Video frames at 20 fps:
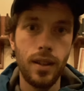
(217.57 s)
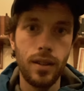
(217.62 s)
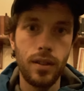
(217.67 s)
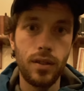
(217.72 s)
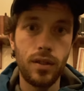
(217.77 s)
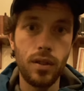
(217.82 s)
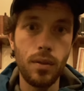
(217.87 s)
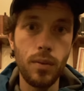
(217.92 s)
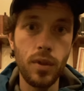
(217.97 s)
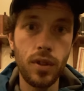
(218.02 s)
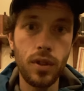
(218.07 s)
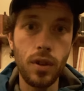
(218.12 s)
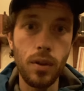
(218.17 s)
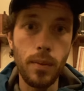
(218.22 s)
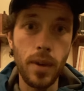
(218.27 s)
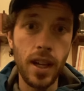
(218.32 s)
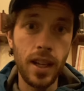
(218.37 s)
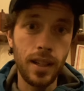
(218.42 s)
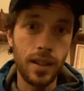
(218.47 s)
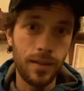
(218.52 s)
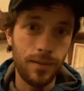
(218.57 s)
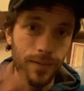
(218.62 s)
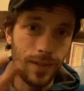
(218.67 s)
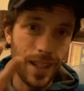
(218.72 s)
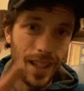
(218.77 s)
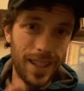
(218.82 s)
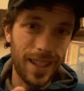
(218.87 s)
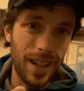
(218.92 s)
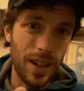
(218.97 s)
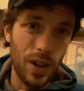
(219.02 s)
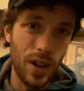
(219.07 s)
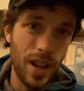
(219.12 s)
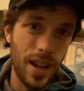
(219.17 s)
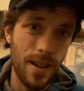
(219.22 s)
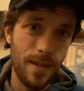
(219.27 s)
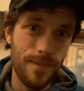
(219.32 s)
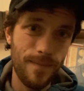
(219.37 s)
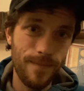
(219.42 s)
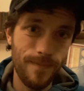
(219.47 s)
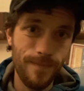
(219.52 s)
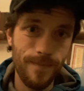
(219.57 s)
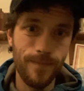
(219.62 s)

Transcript: Summer's coming, let's get on it.